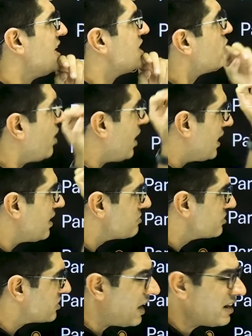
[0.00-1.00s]
So
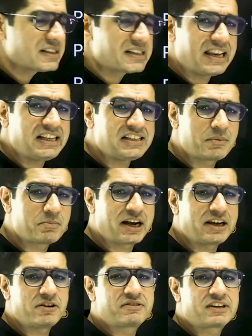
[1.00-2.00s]
start assigning some
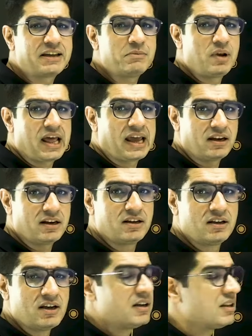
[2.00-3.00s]
kind of timeline
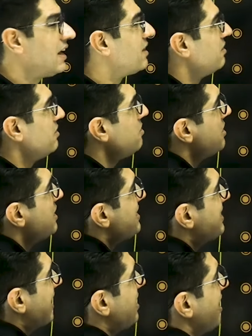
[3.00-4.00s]
that, you know,
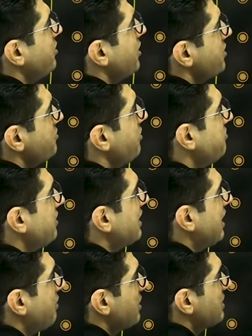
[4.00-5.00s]
10 hours, 15
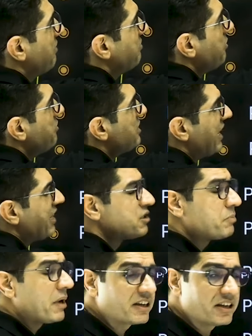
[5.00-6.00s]
hours, after which I
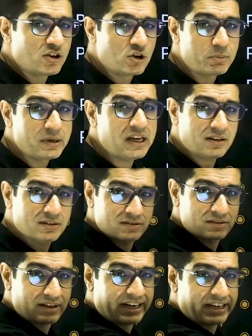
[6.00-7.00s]
expect it to be
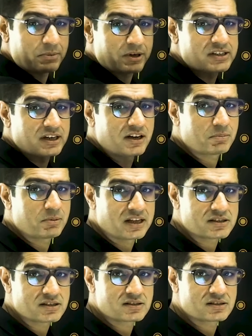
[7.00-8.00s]
80%
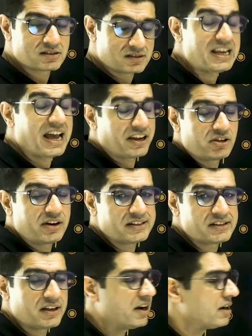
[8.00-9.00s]
plus the accuracy rate.